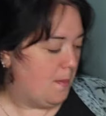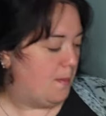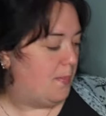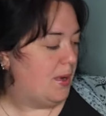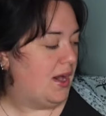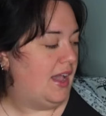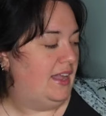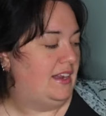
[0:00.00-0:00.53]

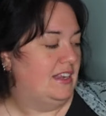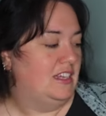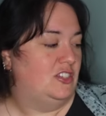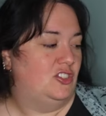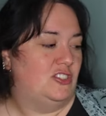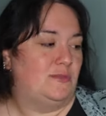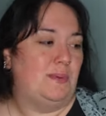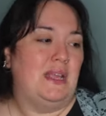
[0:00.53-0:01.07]
but
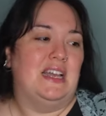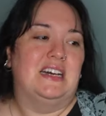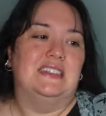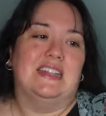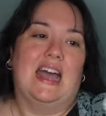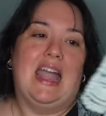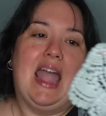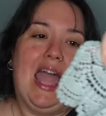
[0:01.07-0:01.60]
just because
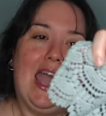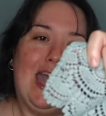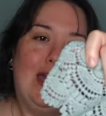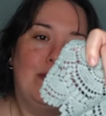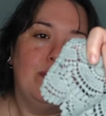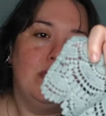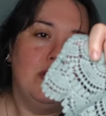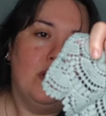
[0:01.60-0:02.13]
I
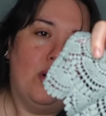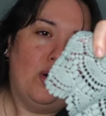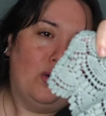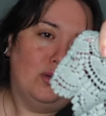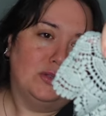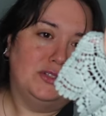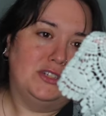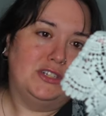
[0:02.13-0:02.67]
am
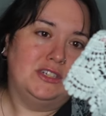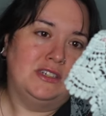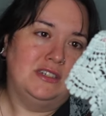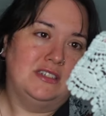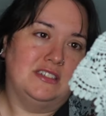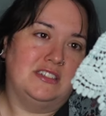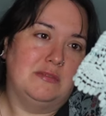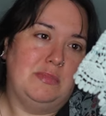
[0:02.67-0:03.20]
older
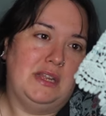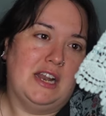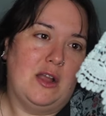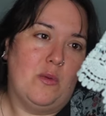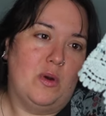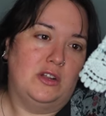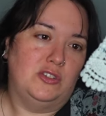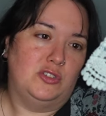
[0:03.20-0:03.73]
doesn't mean I
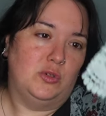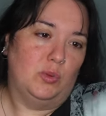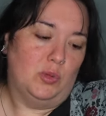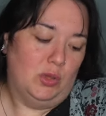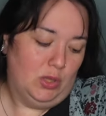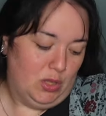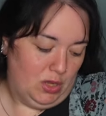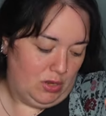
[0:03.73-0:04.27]
want to
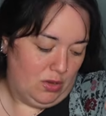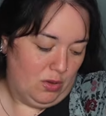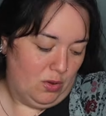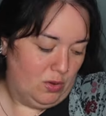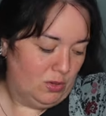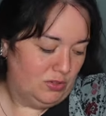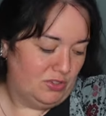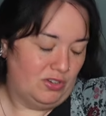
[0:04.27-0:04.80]
look
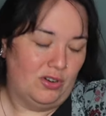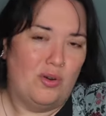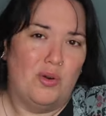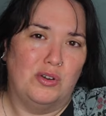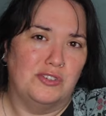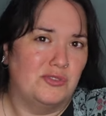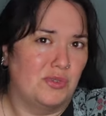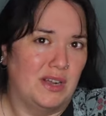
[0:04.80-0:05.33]
older
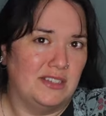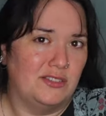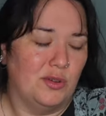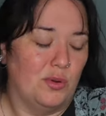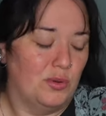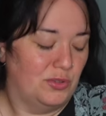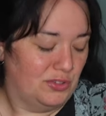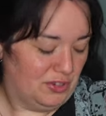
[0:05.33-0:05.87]
or dress
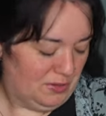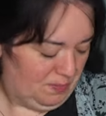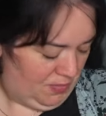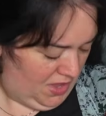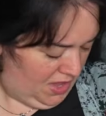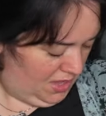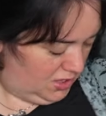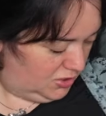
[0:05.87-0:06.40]
older.
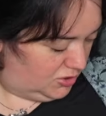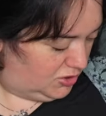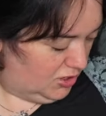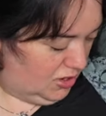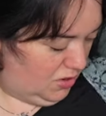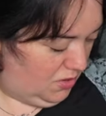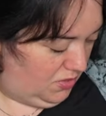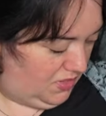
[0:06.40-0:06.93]

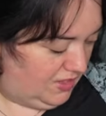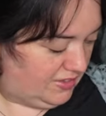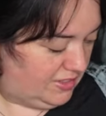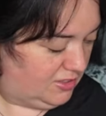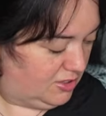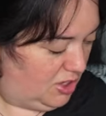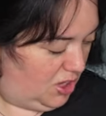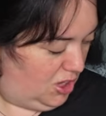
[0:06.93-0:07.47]
So this
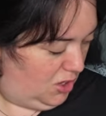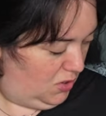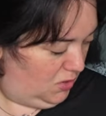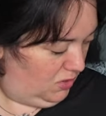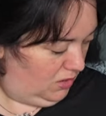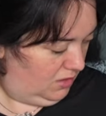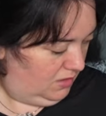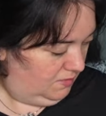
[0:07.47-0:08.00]
is
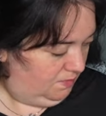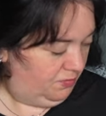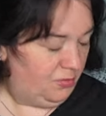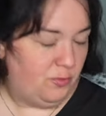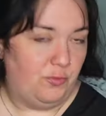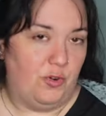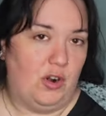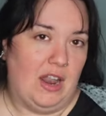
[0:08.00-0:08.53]
cute
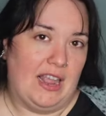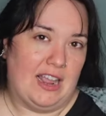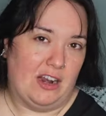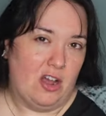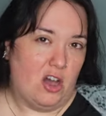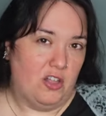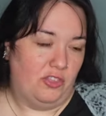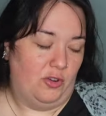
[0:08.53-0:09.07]
for like an
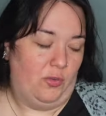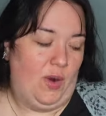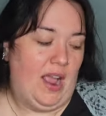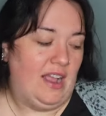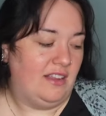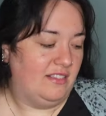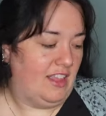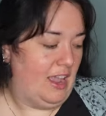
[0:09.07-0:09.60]
on the
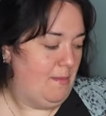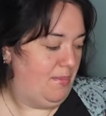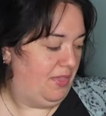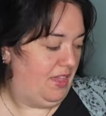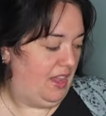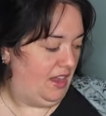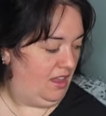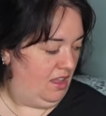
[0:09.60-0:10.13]
rack type
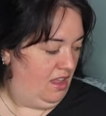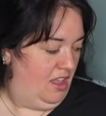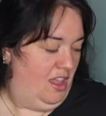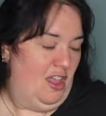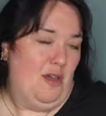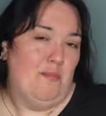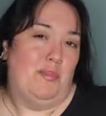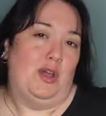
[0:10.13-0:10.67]
thing,
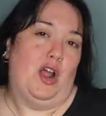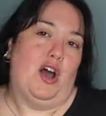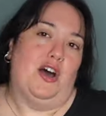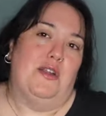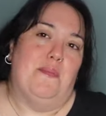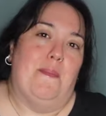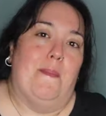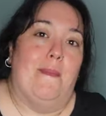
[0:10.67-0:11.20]
but
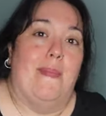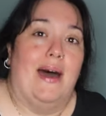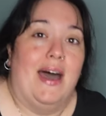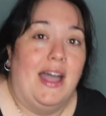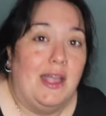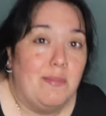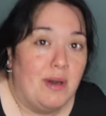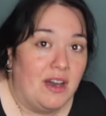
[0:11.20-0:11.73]
on
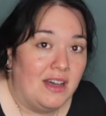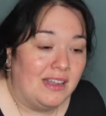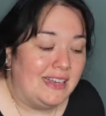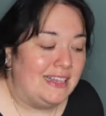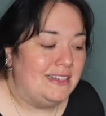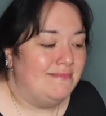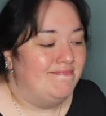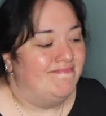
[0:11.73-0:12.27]
my
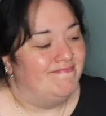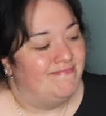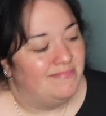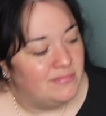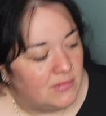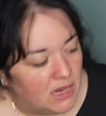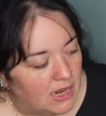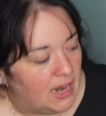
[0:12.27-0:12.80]
body,
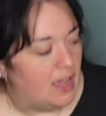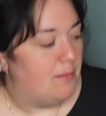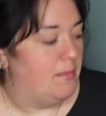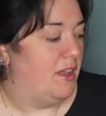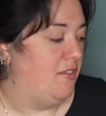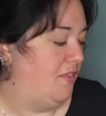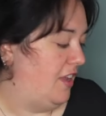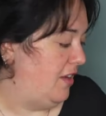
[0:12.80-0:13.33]
not
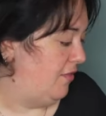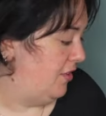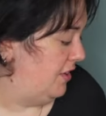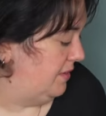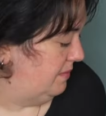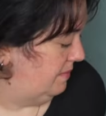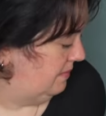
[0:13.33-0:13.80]
my favorite.